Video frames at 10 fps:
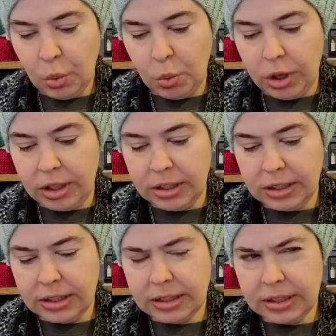
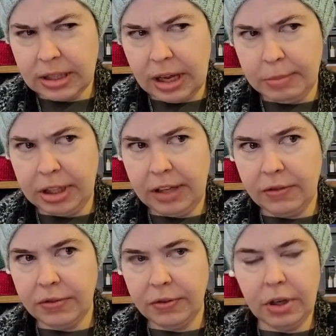was, I believe,
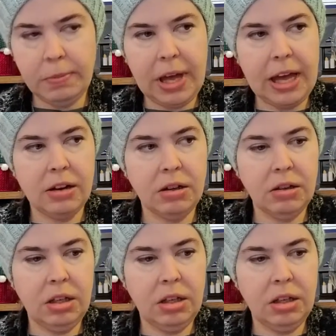a free pattern.